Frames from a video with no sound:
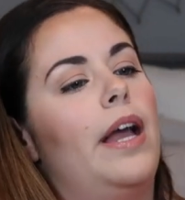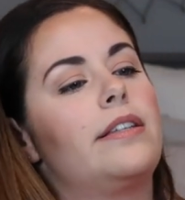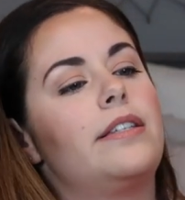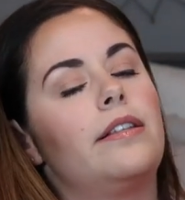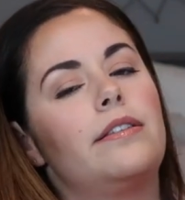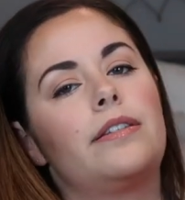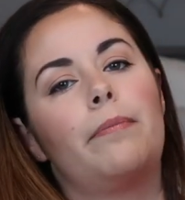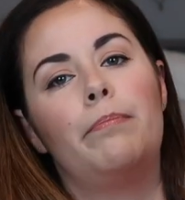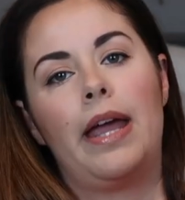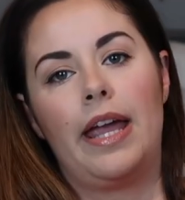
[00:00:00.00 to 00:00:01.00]
SSENSE
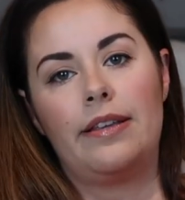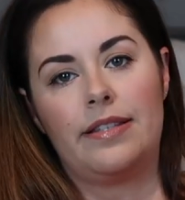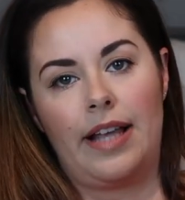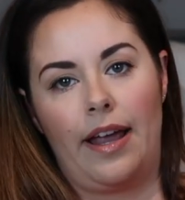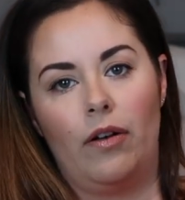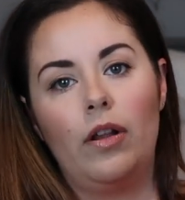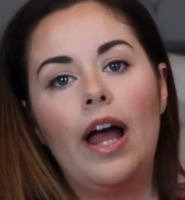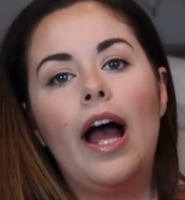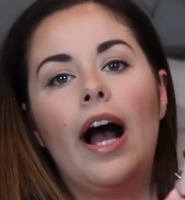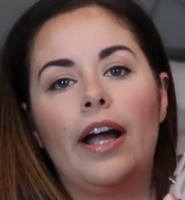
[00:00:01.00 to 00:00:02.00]
May sale.
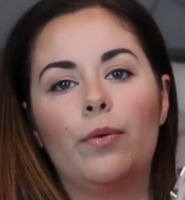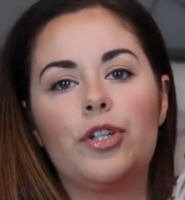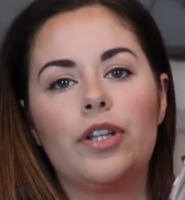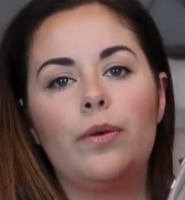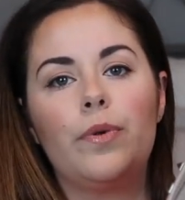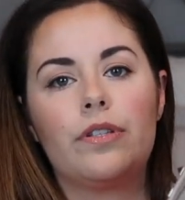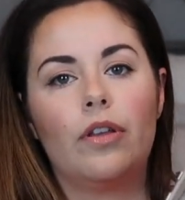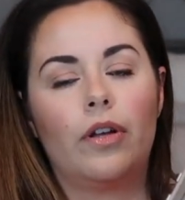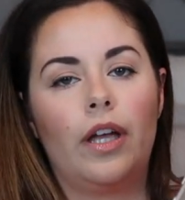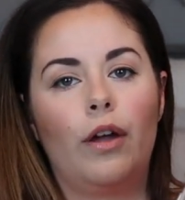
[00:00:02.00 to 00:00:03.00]
I originally was
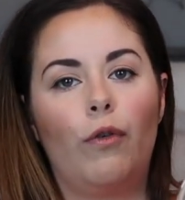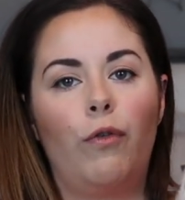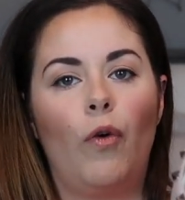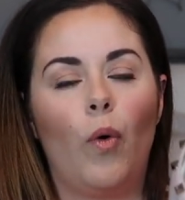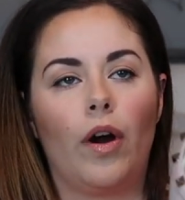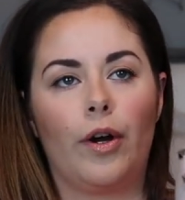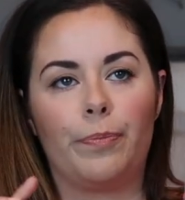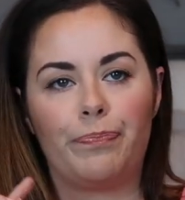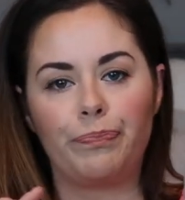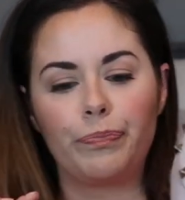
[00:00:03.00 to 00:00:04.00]
looking for